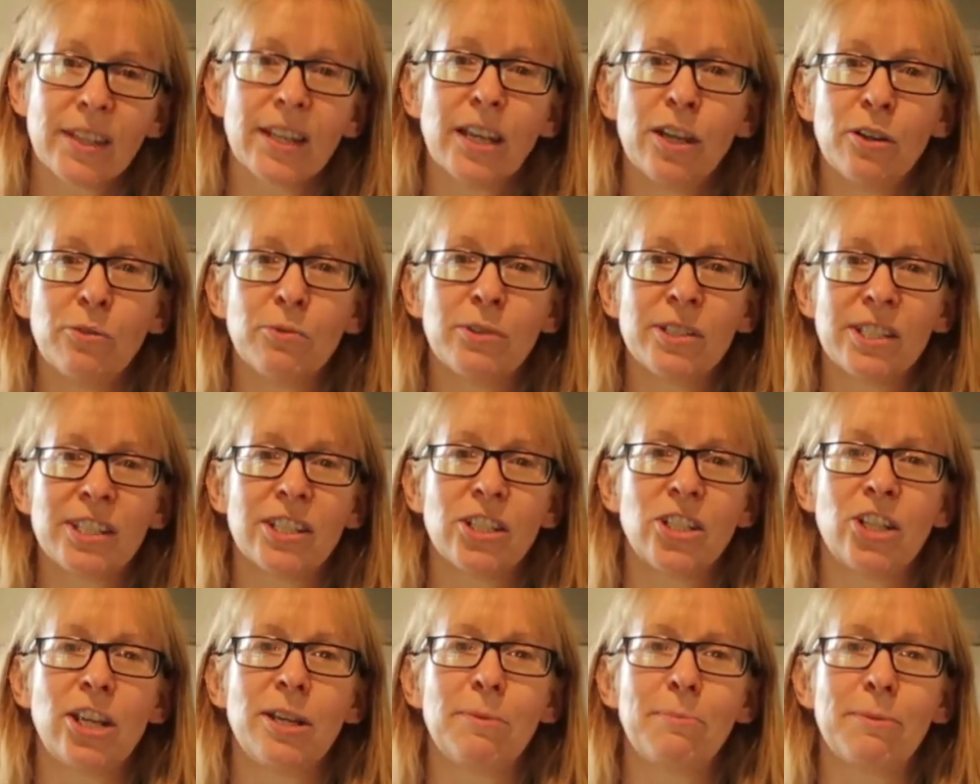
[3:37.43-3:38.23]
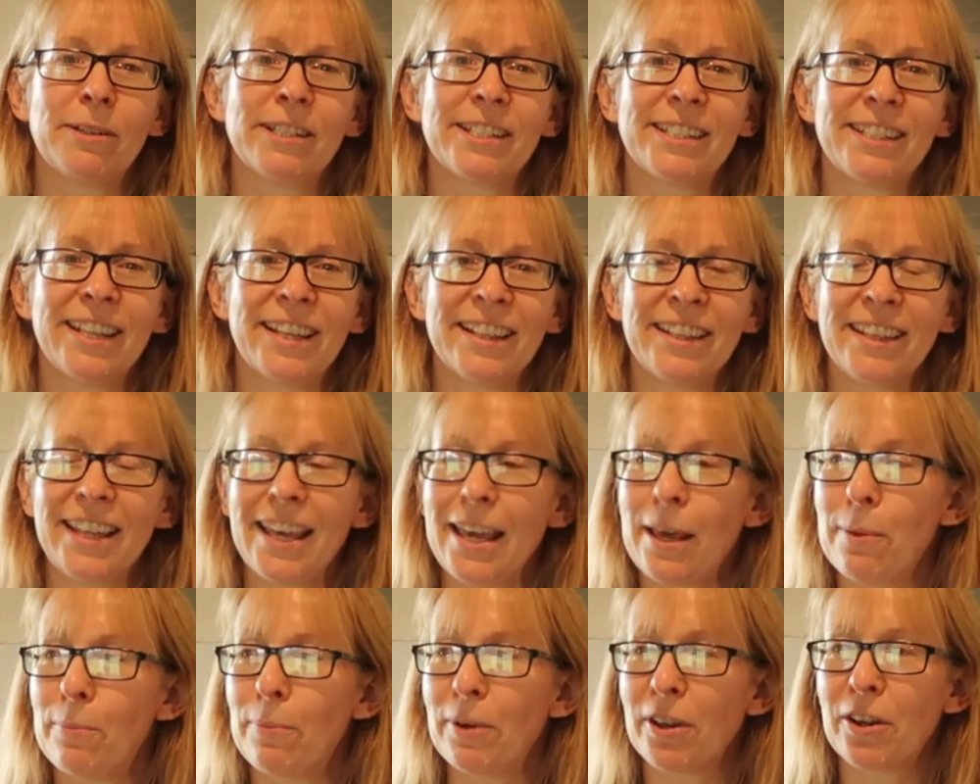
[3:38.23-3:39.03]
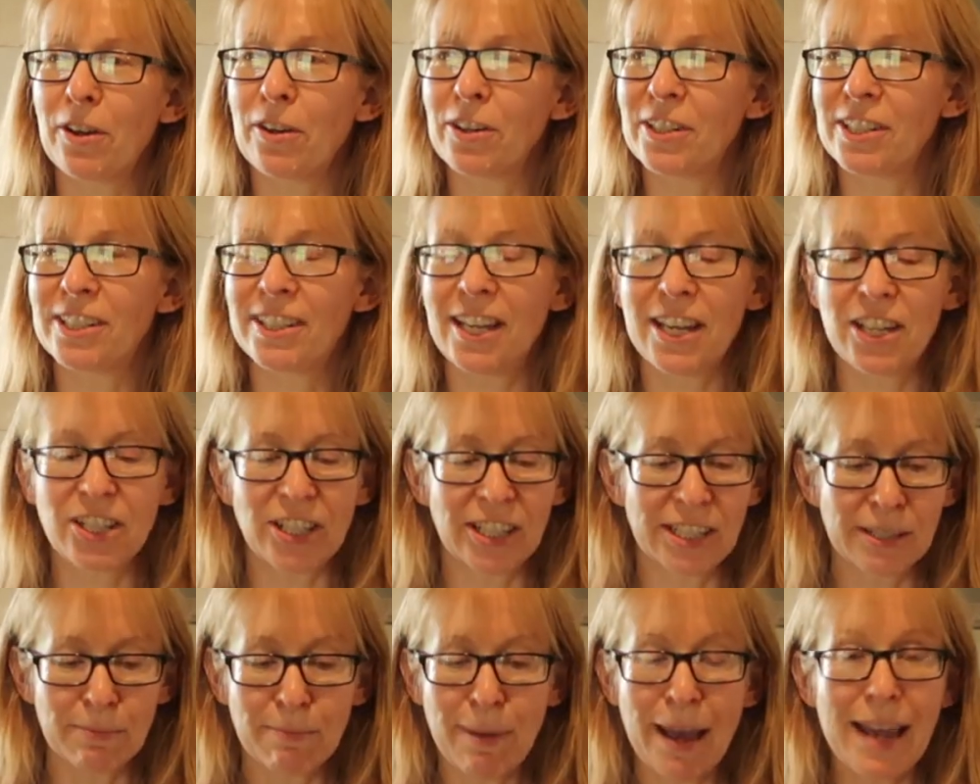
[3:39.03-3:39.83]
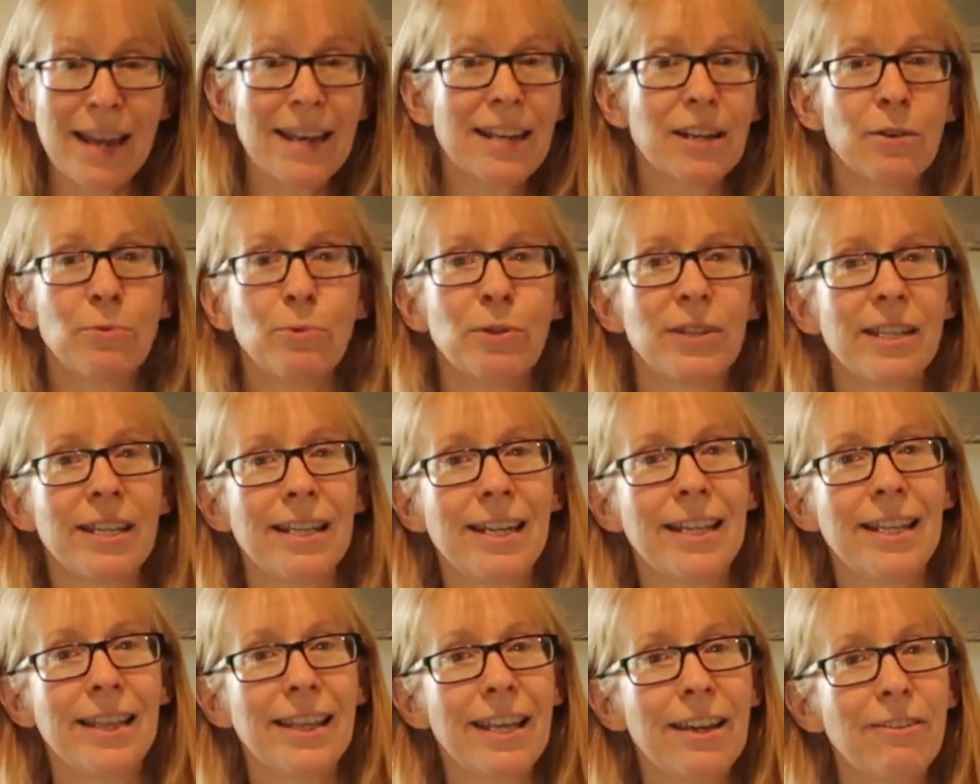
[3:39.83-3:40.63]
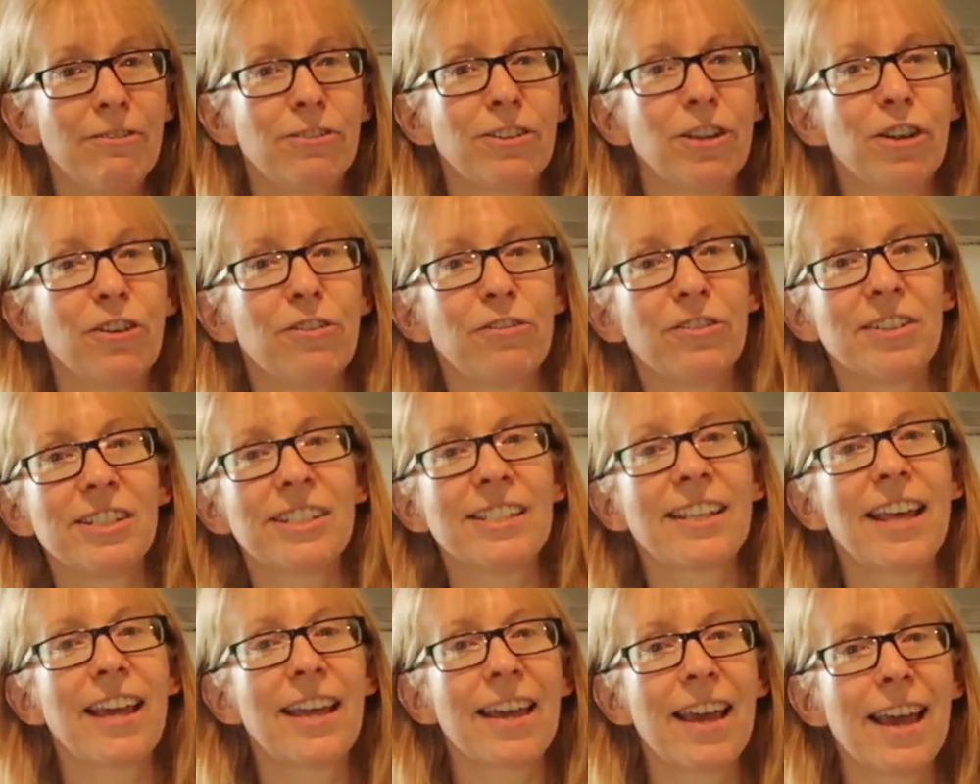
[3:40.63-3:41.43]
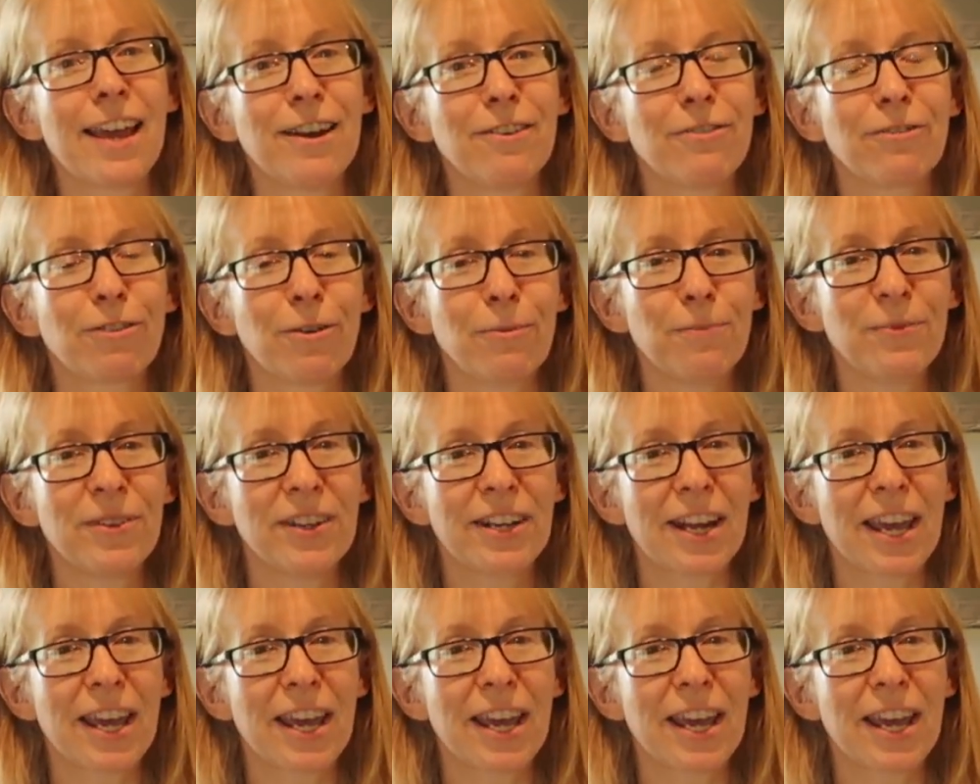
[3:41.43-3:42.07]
it was the cheapest thing there because they just made it with any leftovers they had from the